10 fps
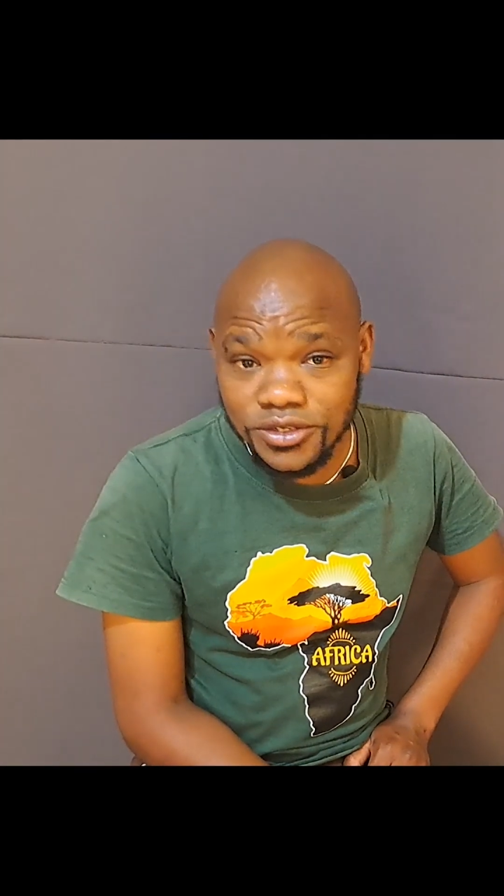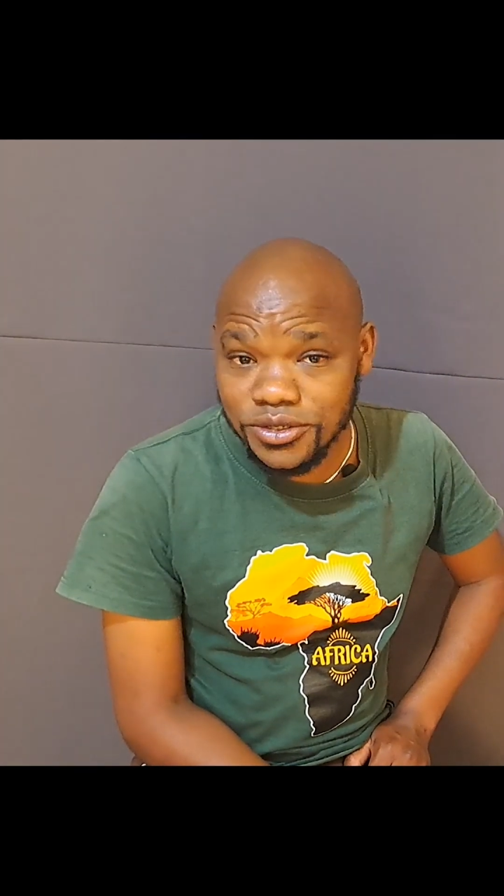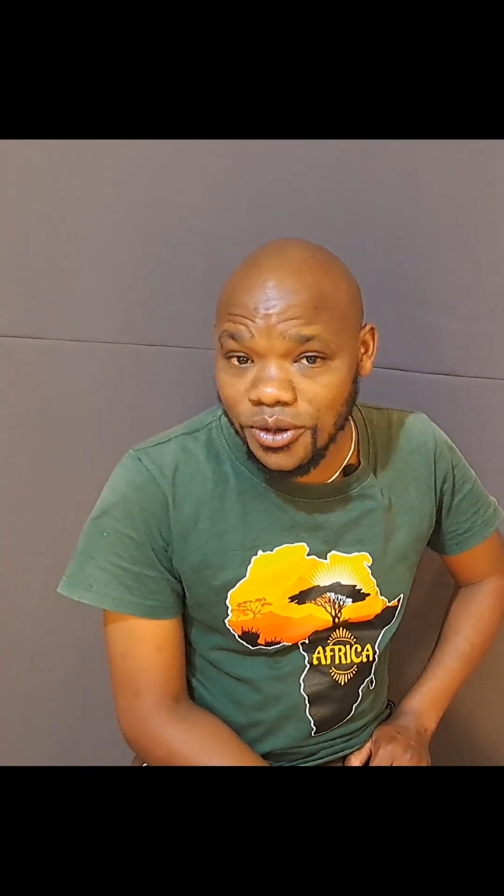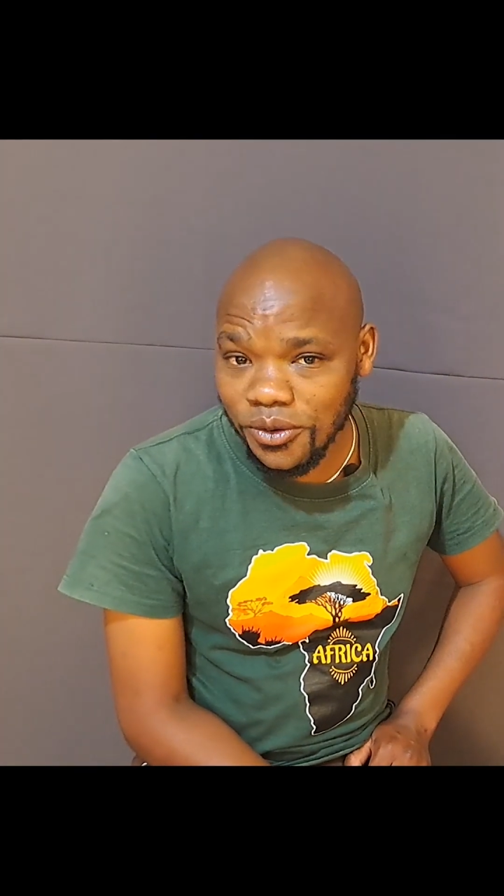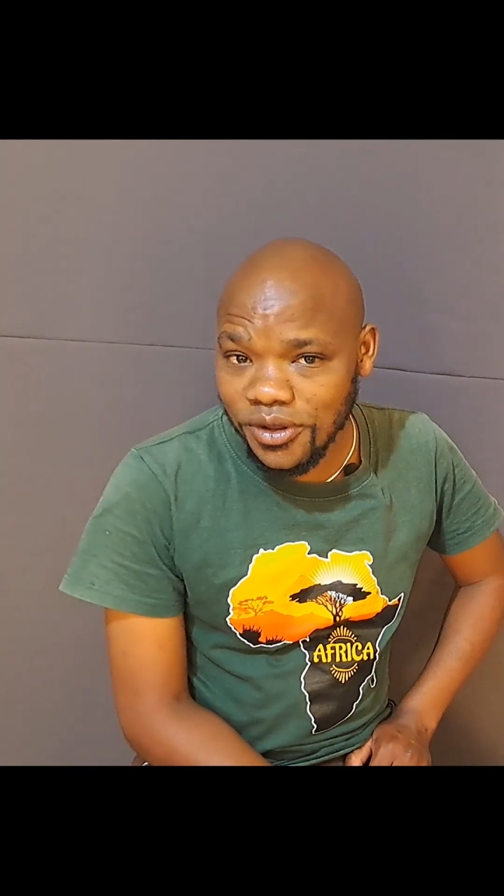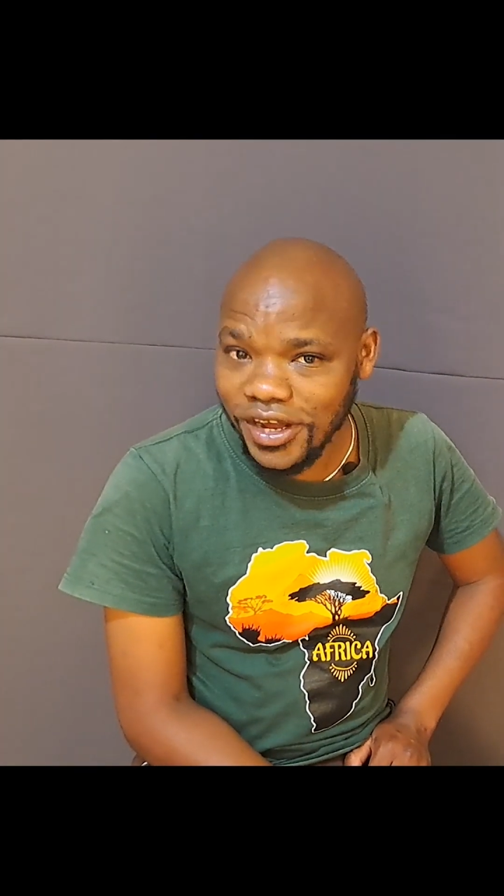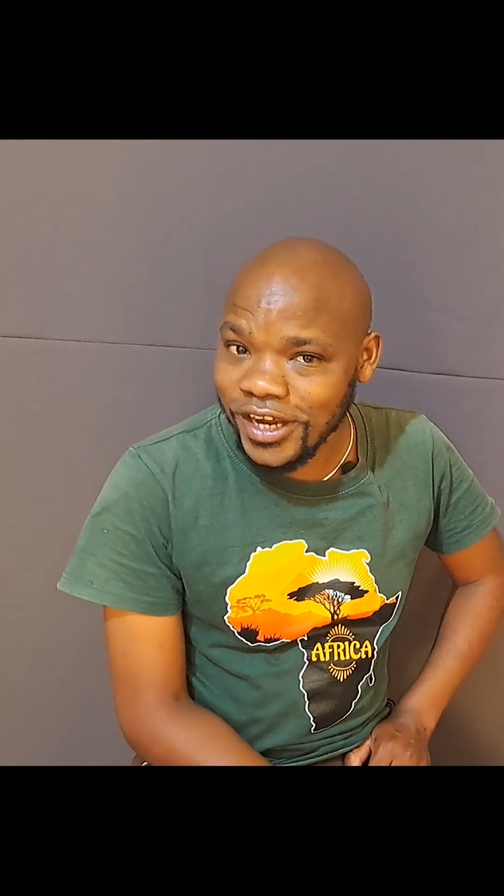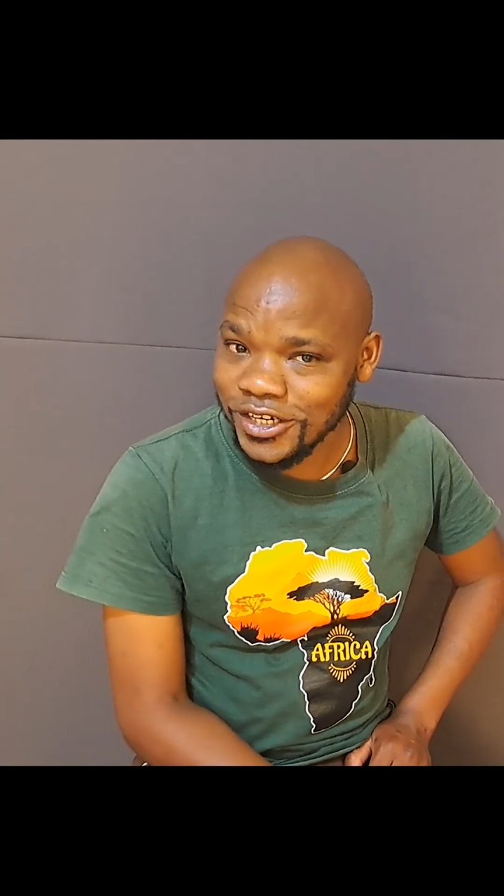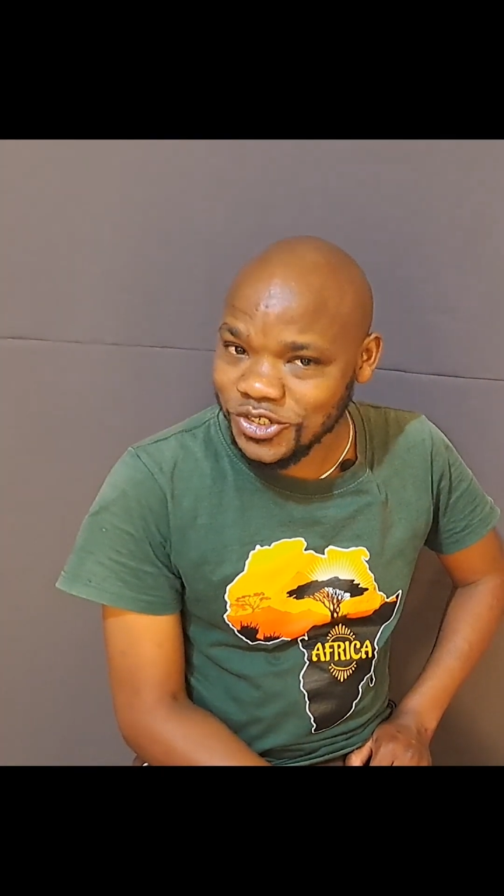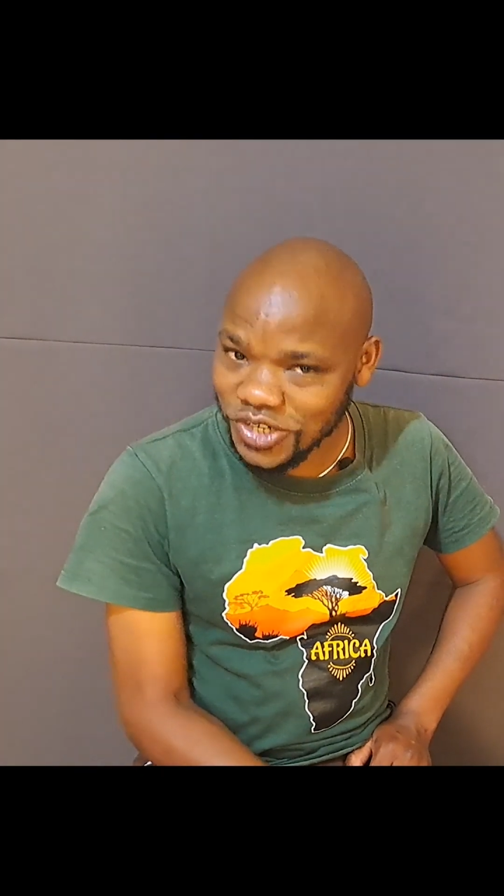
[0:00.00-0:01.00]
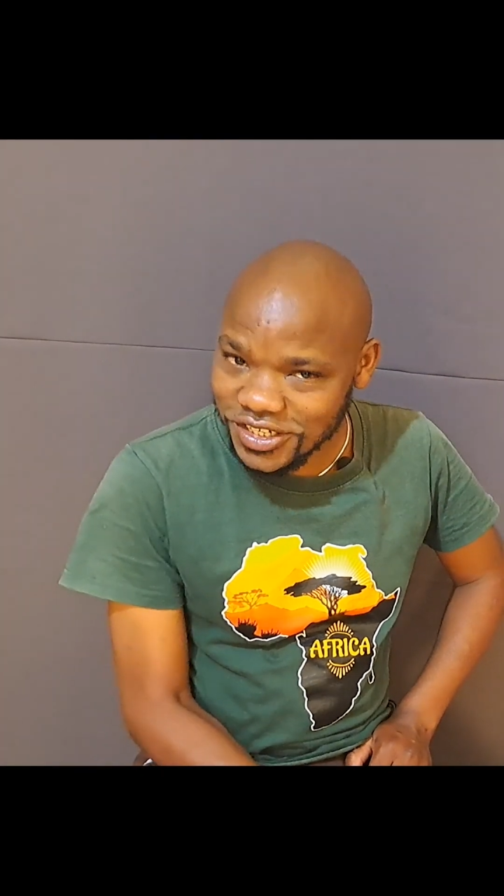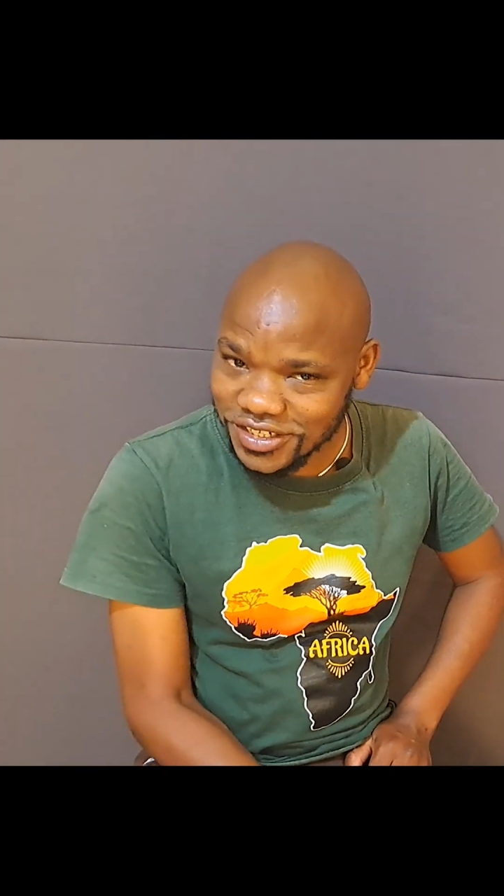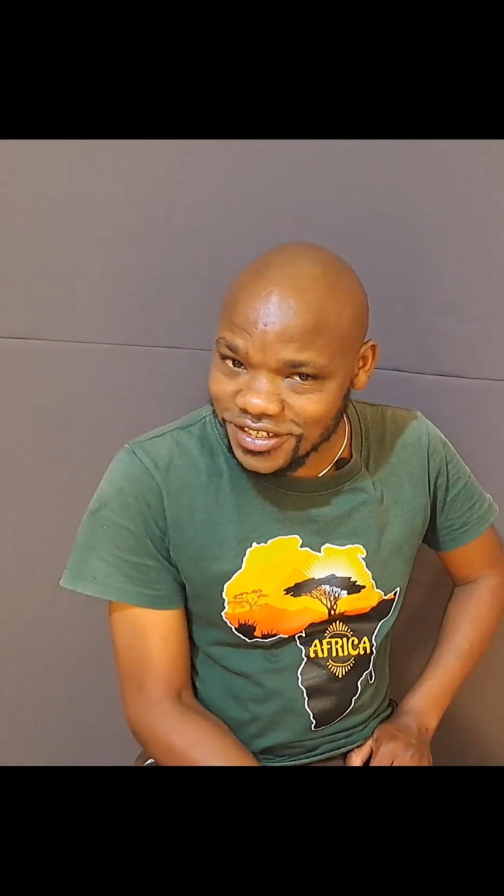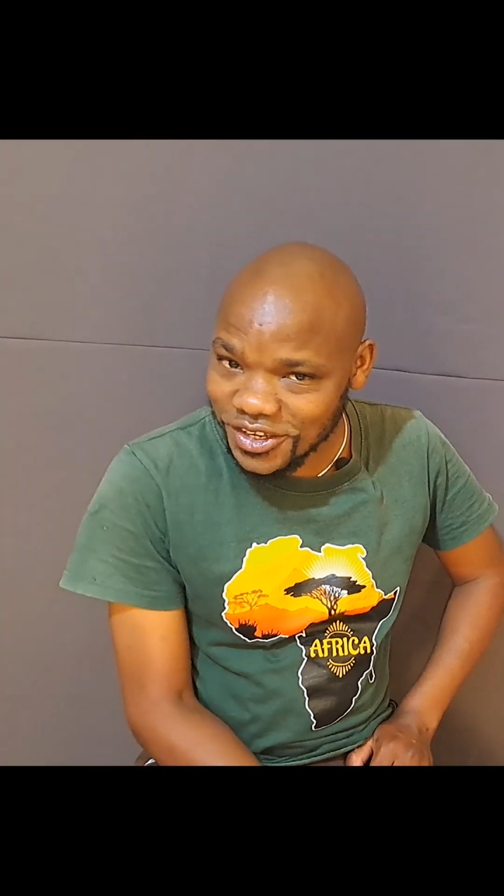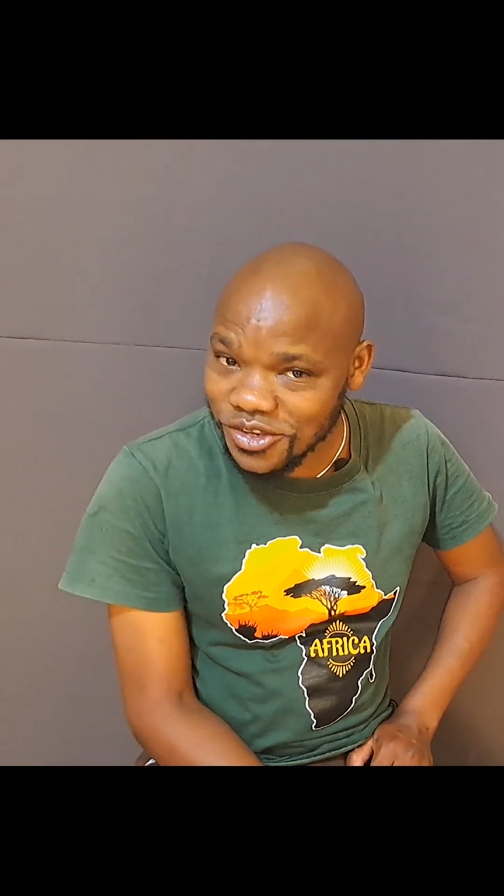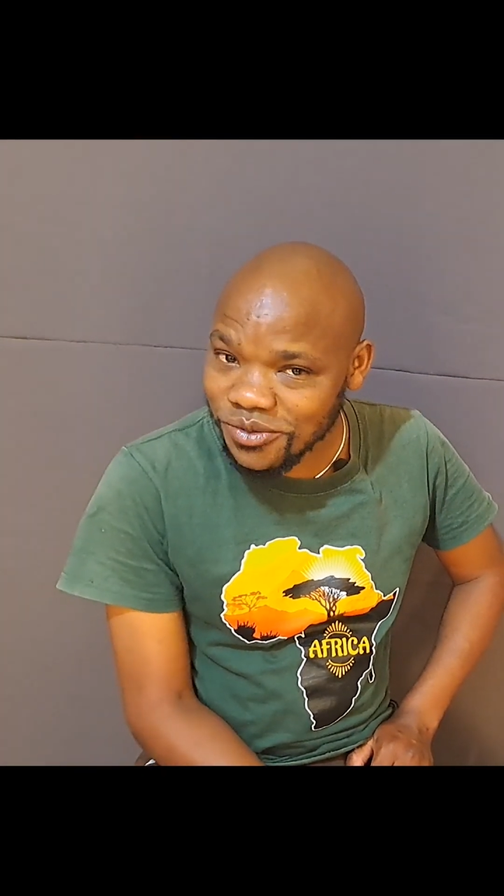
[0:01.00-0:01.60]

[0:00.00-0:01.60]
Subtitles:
So I trust